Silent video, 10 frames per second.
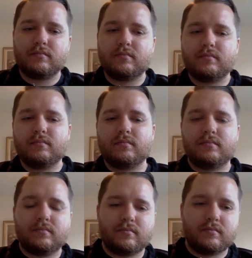
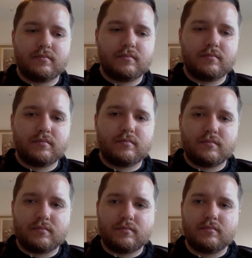
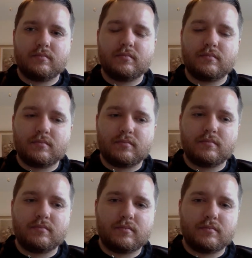
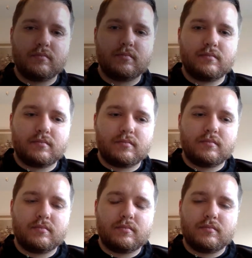
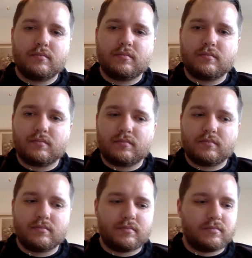
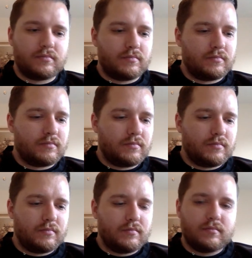
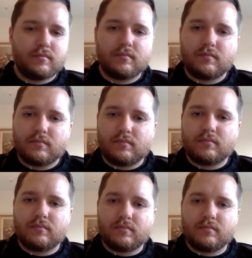
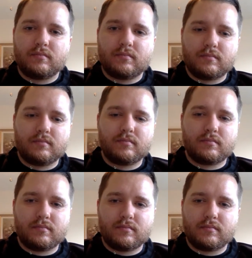
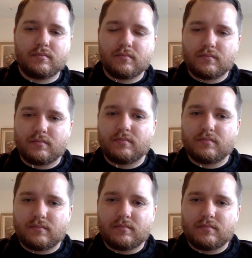(not speaking)